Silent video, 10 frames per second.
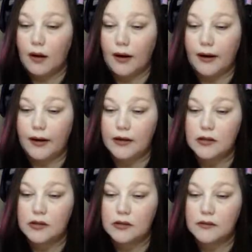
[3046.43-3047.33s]
All
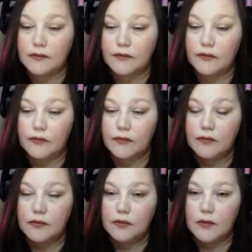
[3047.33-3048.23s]
right.
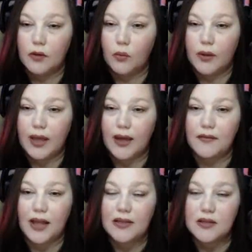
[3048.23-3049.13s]
We
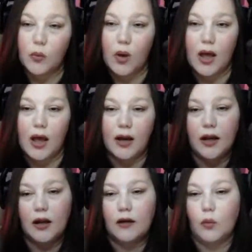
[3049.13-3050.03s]
have lots of
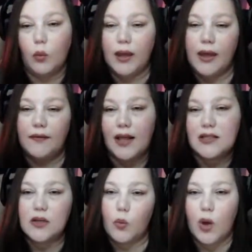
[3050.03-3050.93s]
water. We have
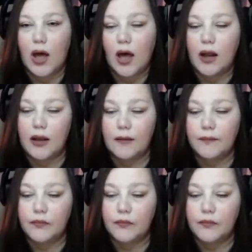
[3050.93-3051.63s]
lots of water.